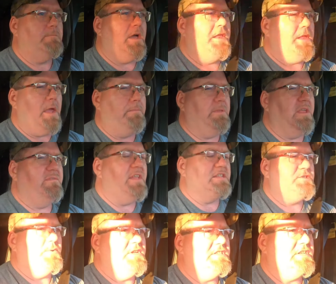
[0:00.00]
I, I believe
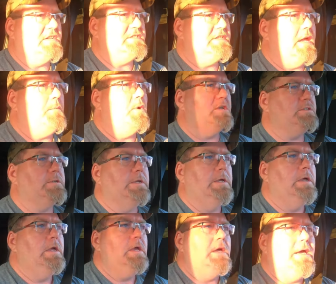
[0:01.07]
that's what he said his name
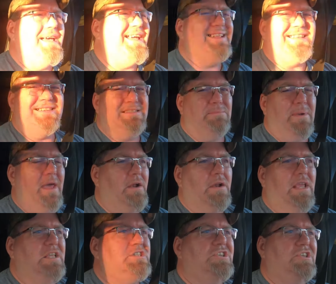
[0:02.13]
was. It doesn't matter.
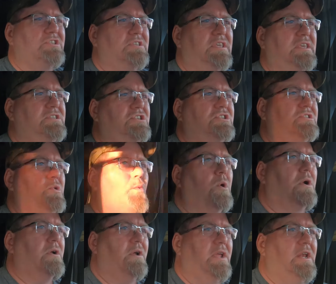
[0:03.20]
He's just, he's just a
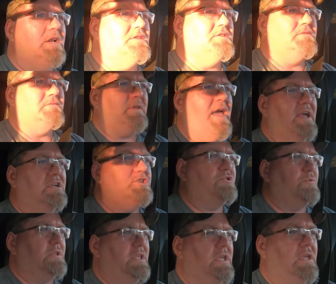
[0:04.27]
worker. He doesn't
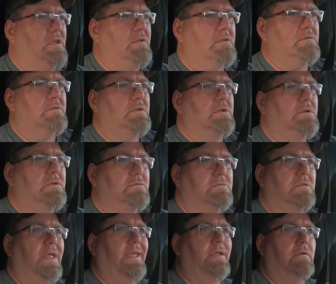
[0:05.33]
actually...
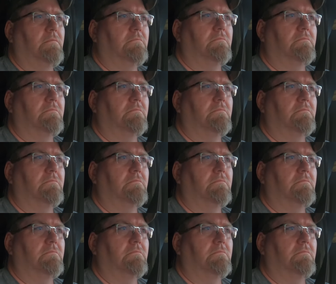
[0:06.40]
like